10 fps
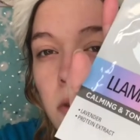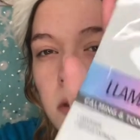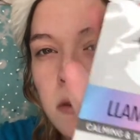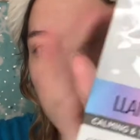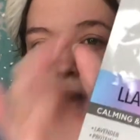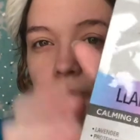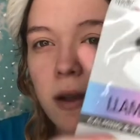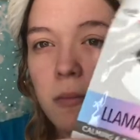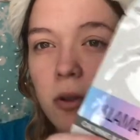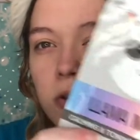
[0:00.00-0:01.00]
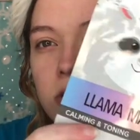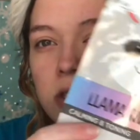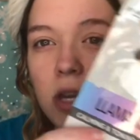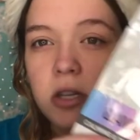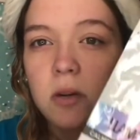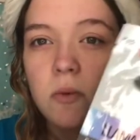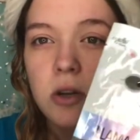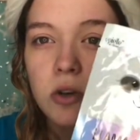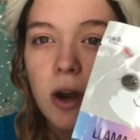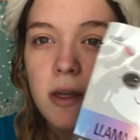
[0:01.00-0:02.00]
this mask down below just in case you want
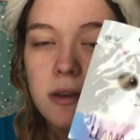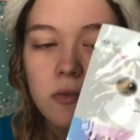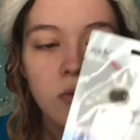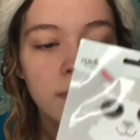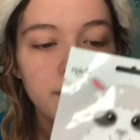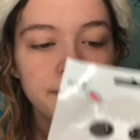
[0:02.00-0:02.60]
to try this one.